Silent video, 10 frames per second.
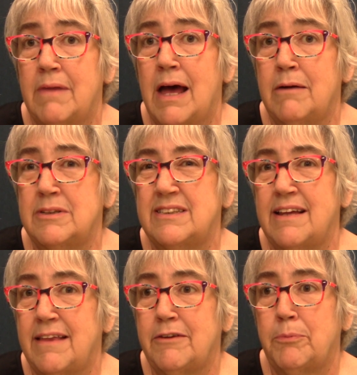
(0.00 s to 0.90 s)
I would
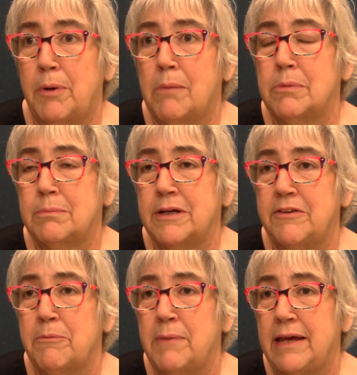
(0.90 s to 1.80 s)
say that's probably
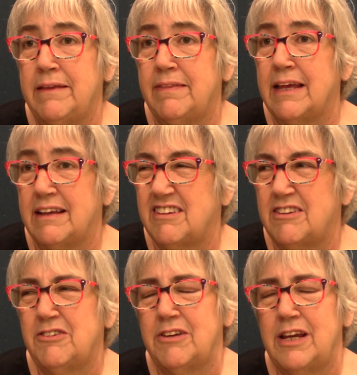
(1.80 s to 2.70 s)
the main thing is,
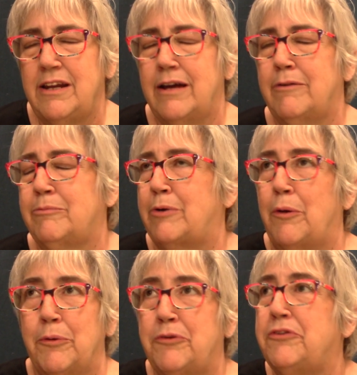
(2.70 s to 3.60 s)
you know,
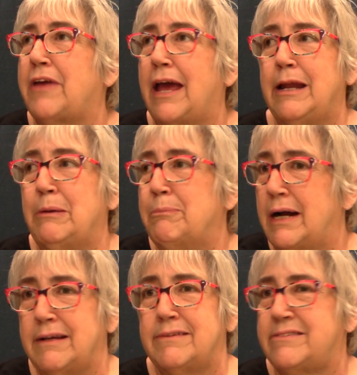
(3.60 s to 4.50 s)
roller skating,
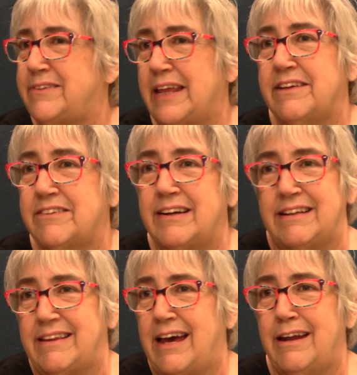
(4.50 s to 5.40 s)
bikes, things
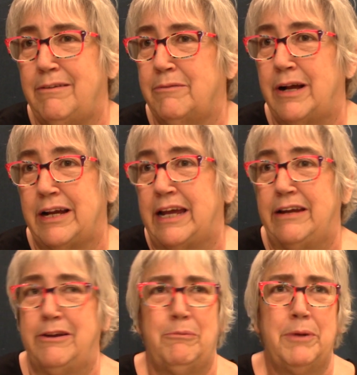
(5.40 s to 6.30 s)
like that. I
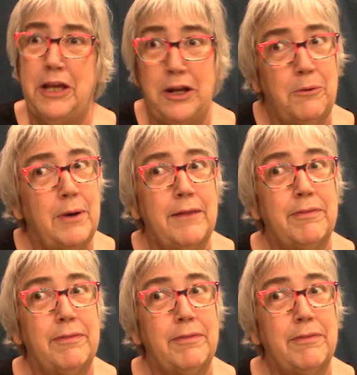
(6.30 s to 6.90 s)
can't do, but you know what?